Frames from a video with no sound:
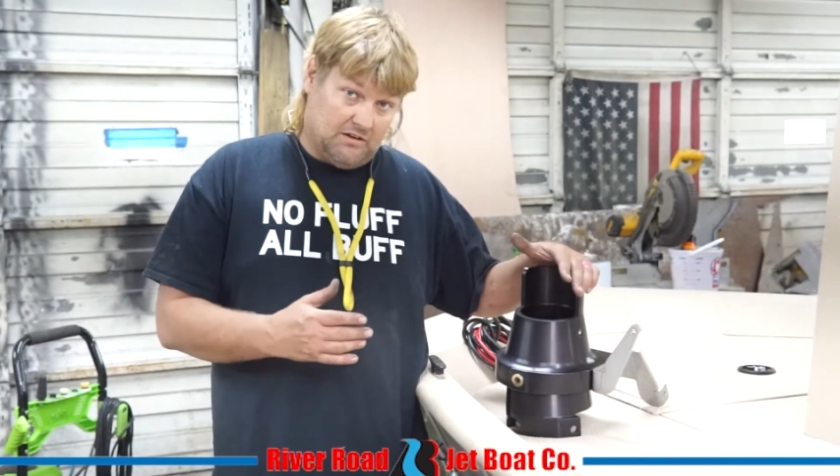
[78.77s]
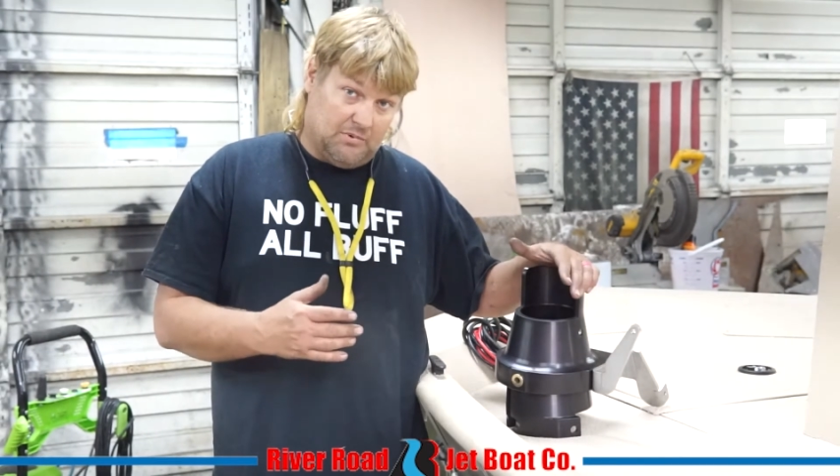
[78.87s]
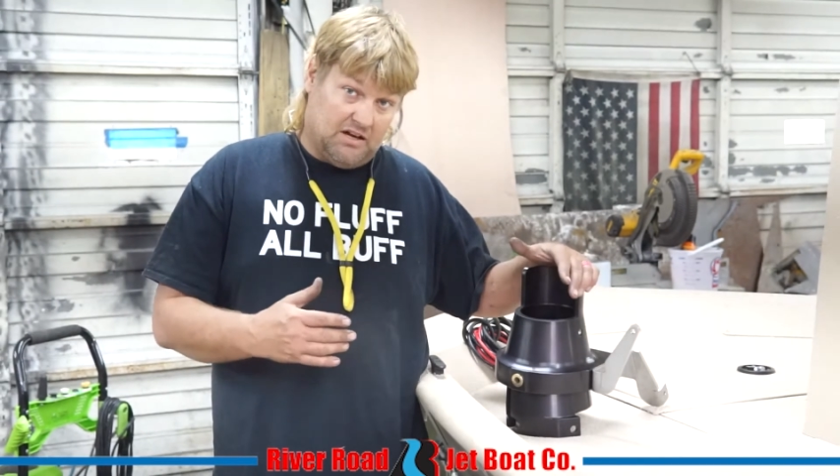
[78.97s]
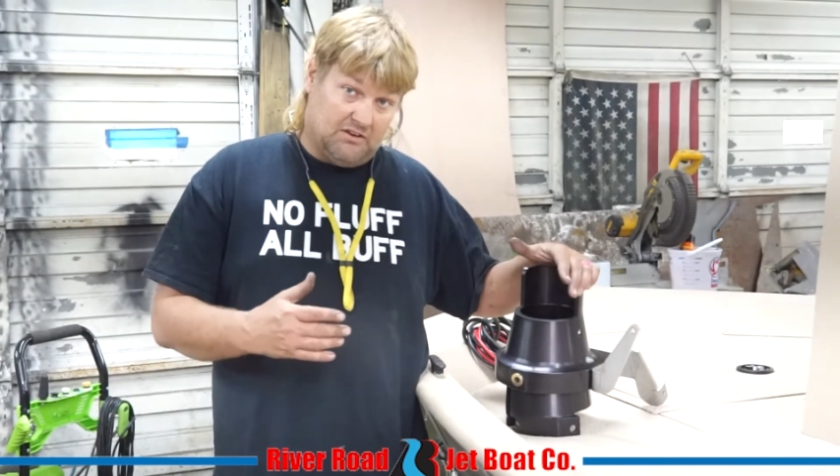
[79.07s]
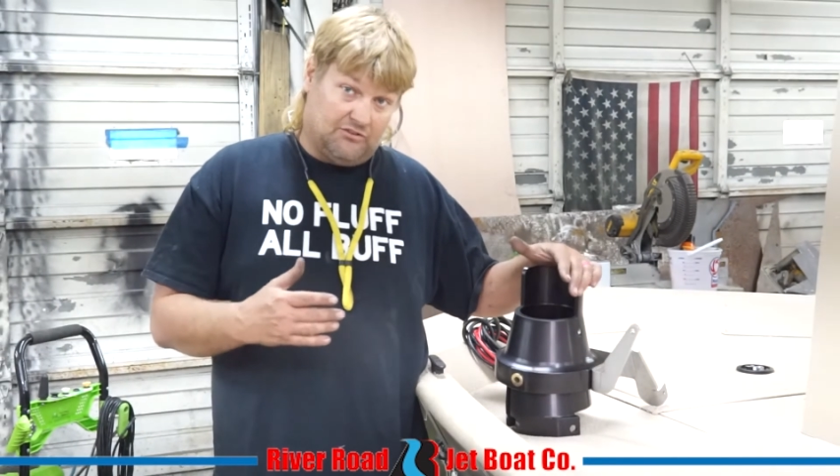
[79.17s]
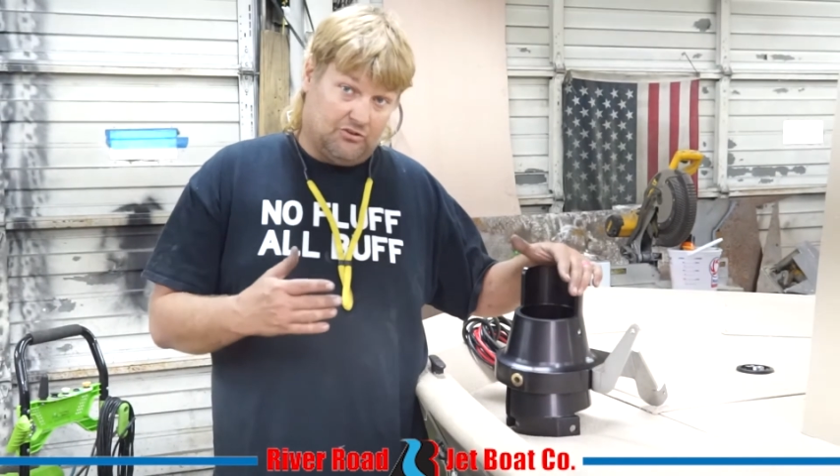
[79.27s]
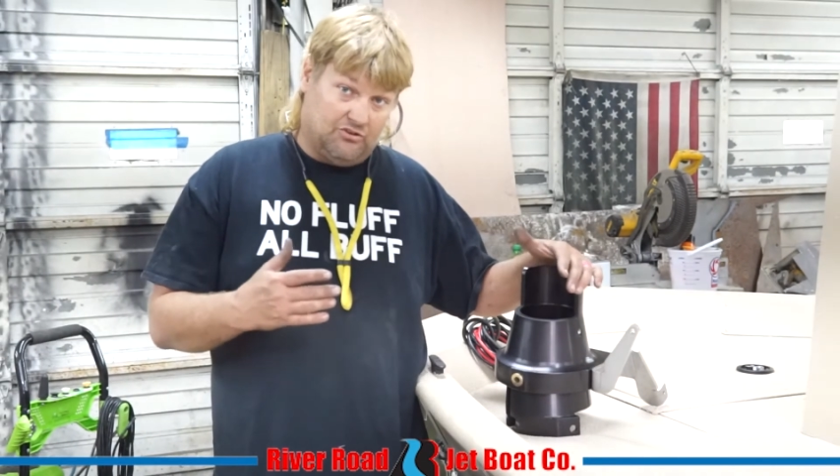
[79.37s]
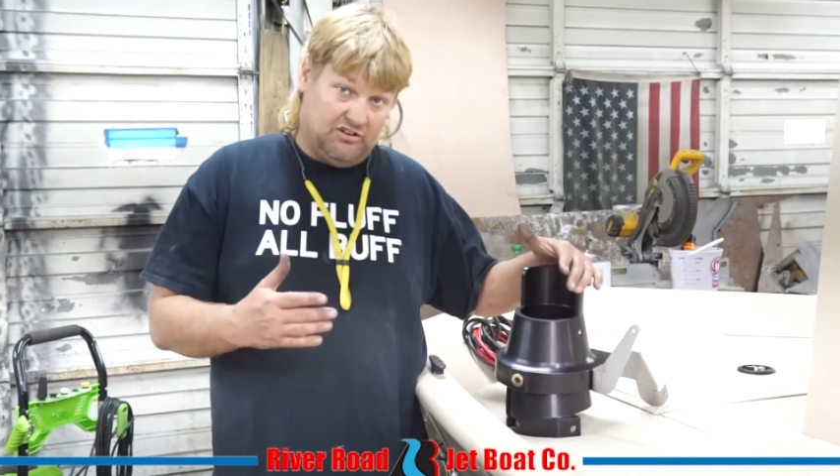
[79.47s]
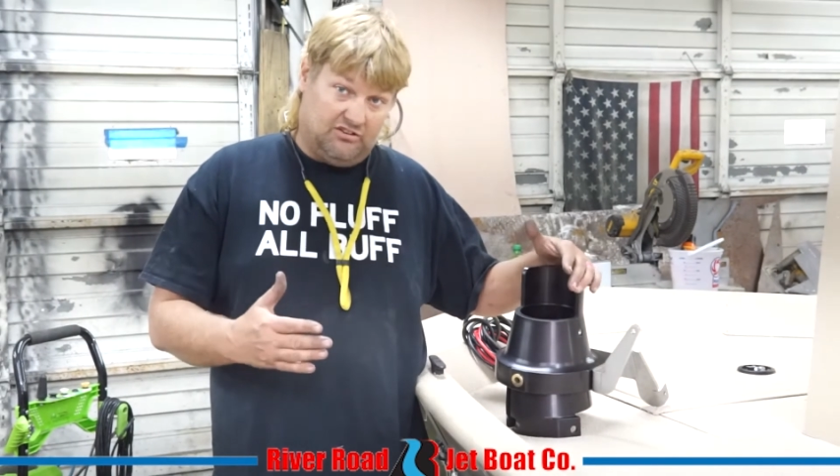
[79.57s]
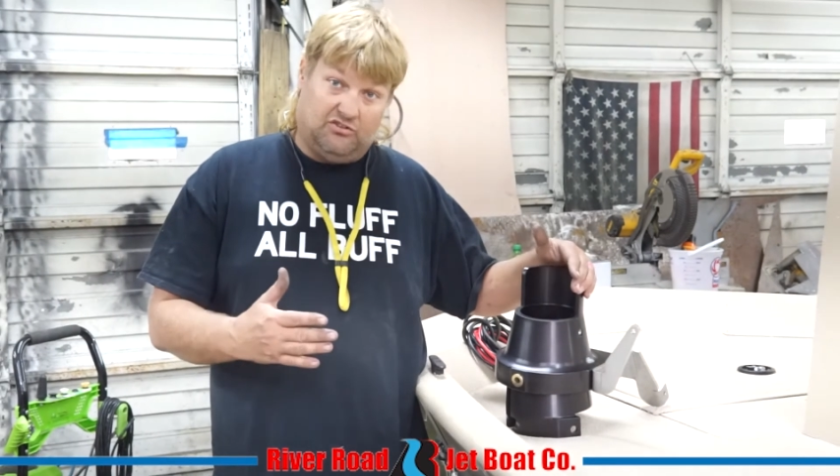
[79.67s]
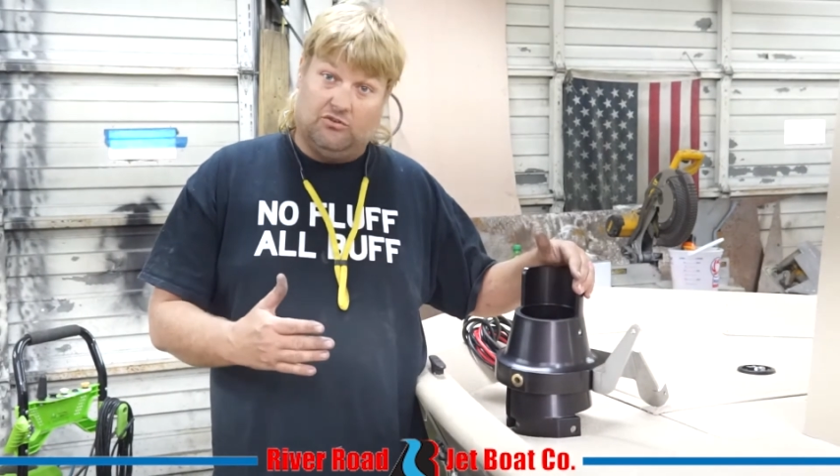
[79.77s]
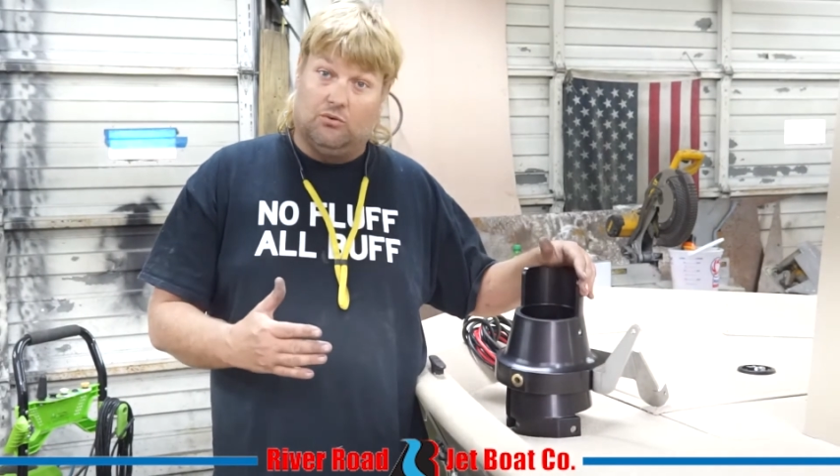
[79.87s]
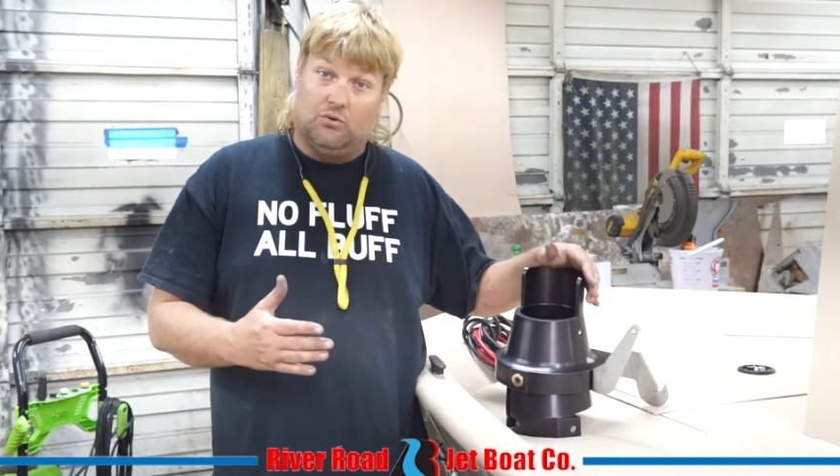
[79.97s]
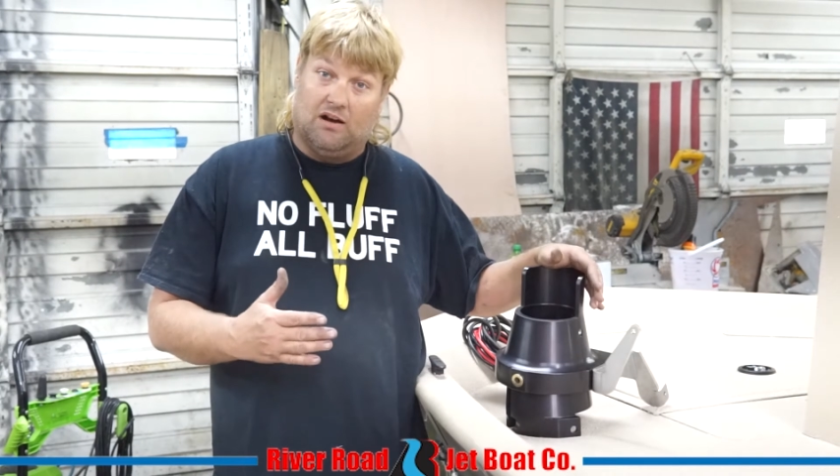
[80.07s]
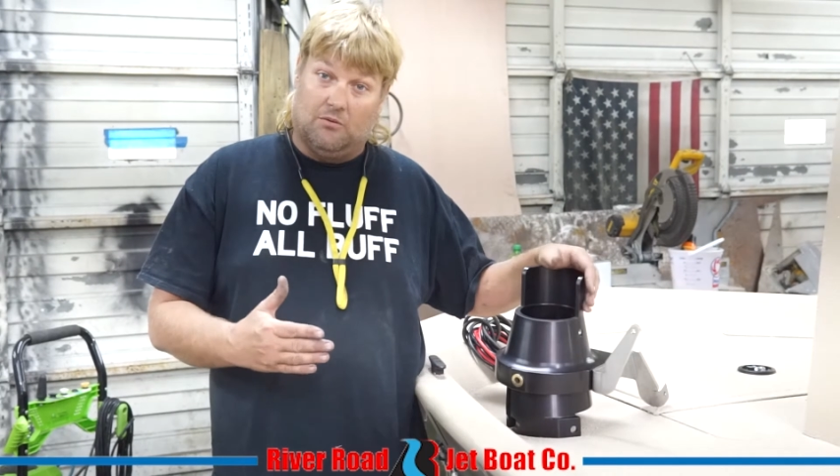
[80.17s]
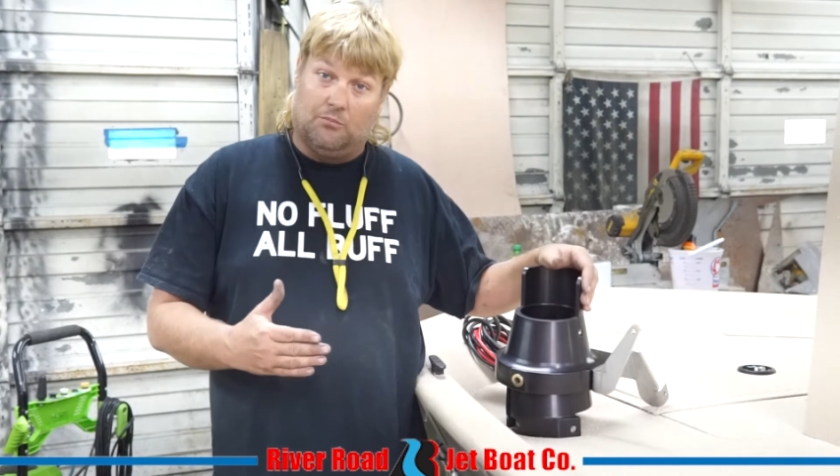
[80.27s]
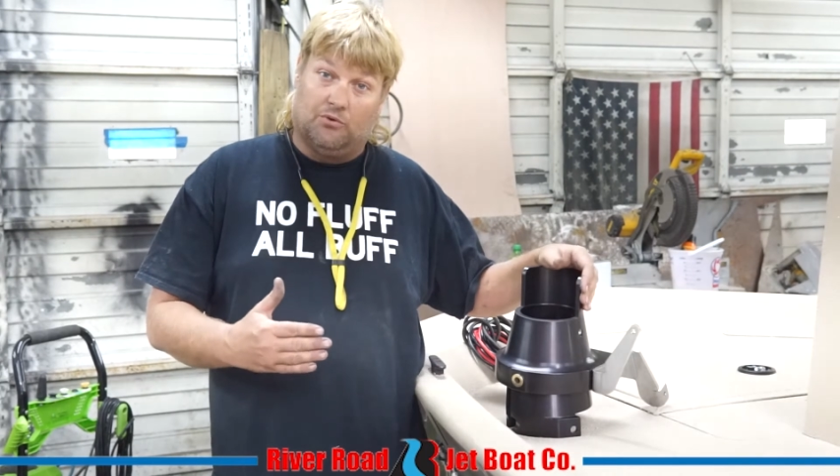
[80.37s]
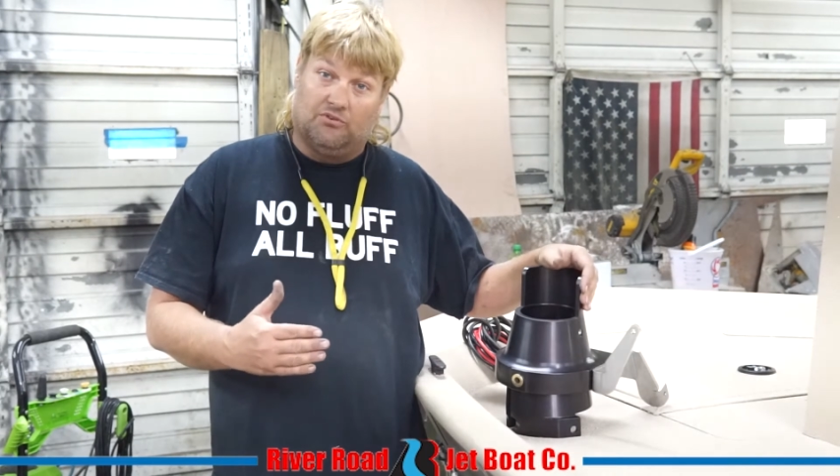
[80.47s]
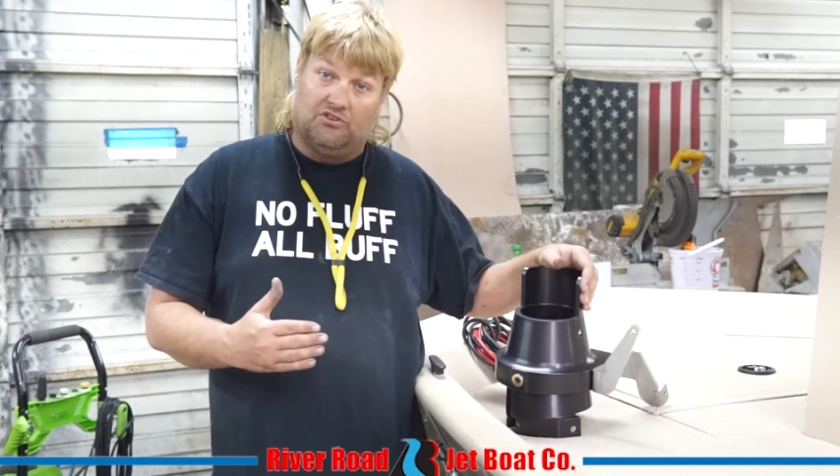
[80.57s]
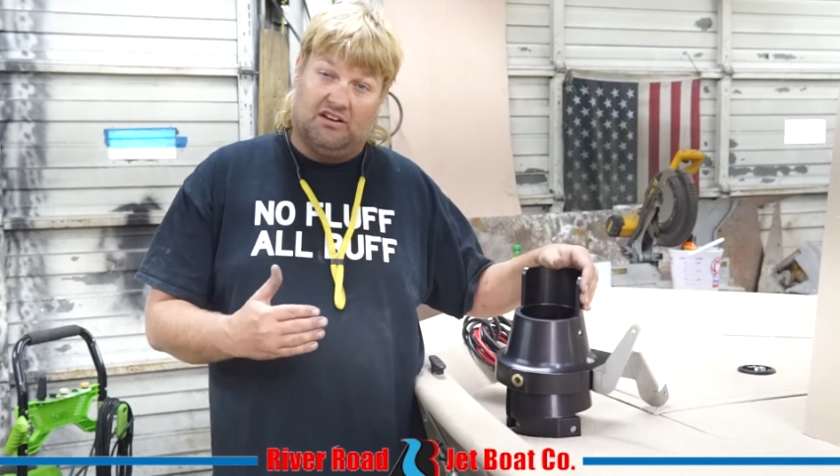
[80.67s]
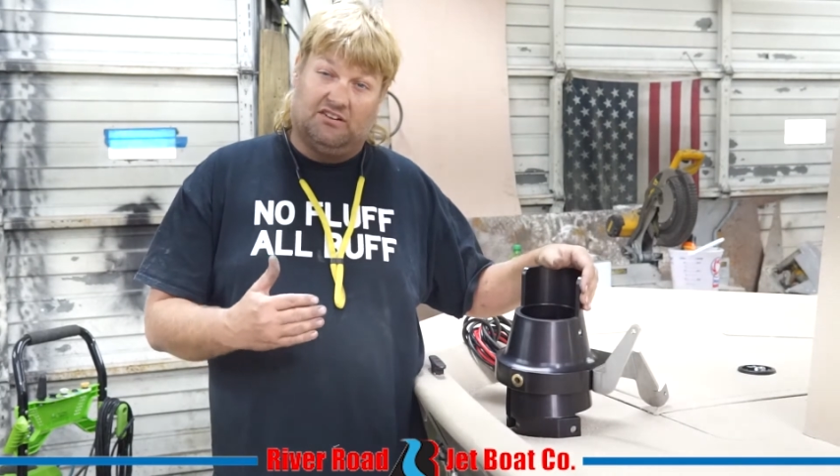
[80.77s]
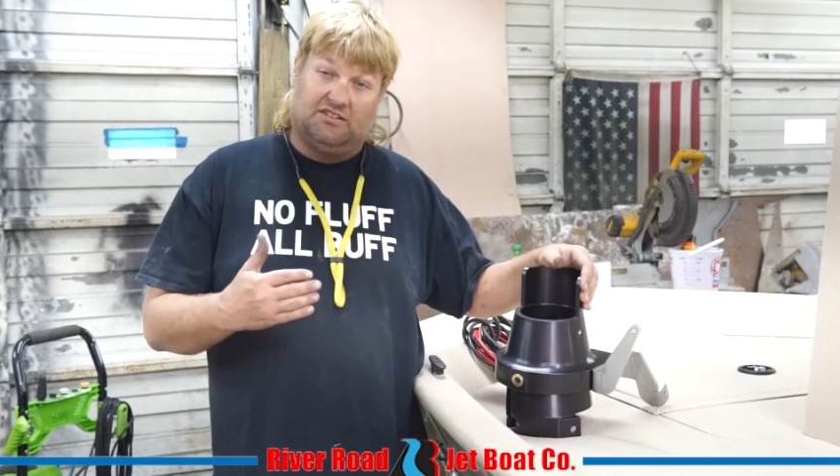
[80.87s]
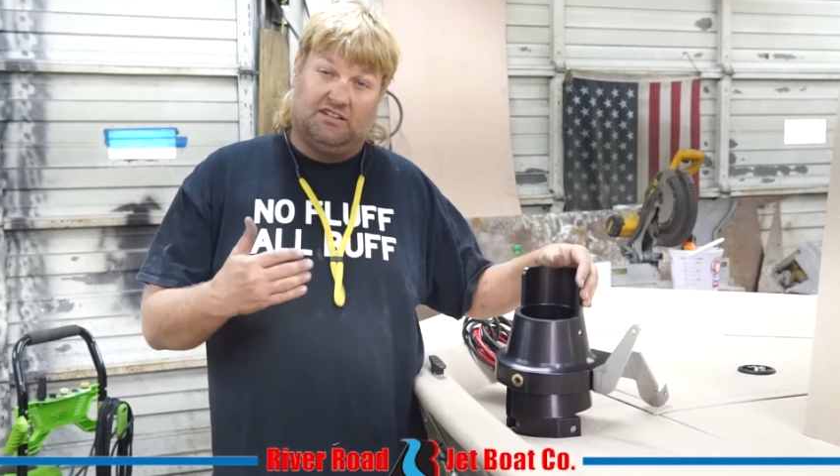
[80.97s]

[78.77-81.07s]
about traditional outboard jets